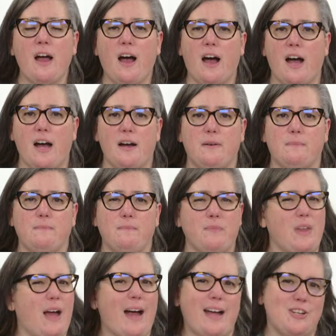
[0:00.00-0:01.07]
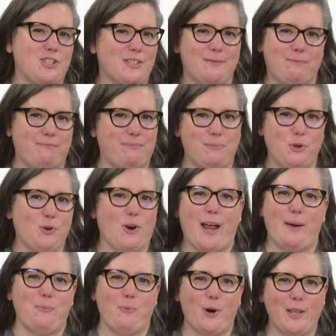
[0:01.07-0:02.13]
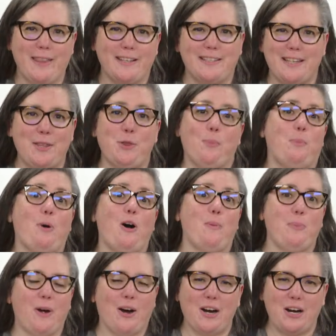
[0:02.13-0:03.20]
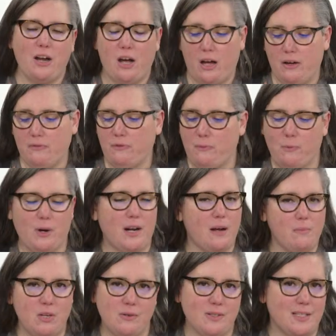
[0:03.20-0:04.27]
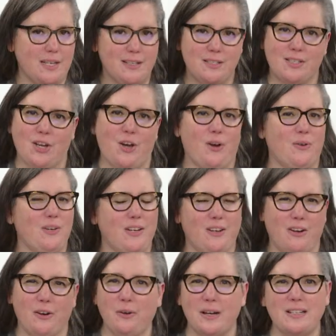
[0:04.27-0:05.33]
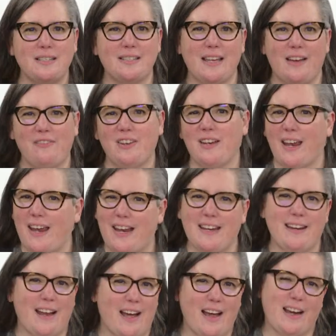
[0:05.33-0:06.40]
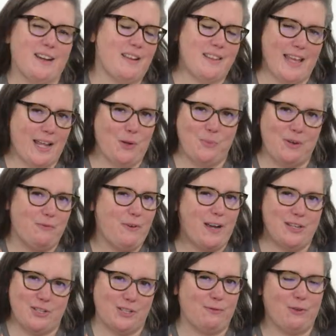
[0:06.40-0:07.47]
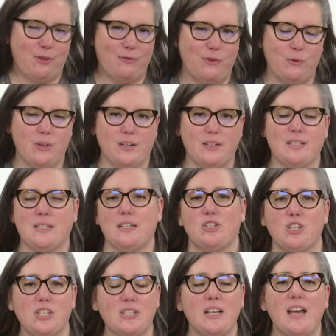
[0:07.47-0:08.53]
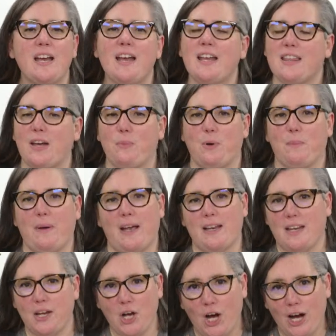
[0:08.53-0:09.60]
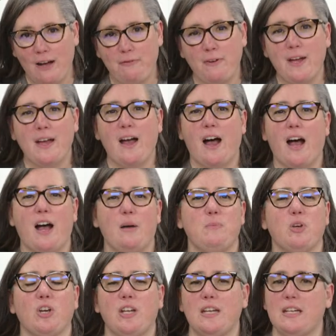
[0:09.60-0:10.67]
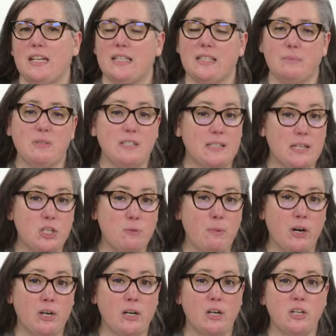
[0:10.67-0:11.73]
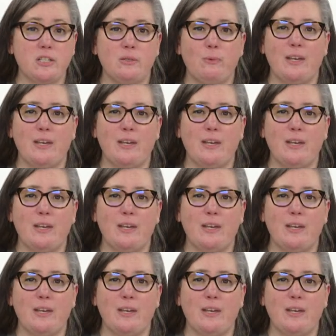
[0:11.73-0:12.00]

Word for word: Um, I just grab one that's in the ballpark of what I'm using. So, you know, a seven, eight, nine, that'll be fine just for the few little stitches that we're binding off. Um, you're gonna need some stitch markers.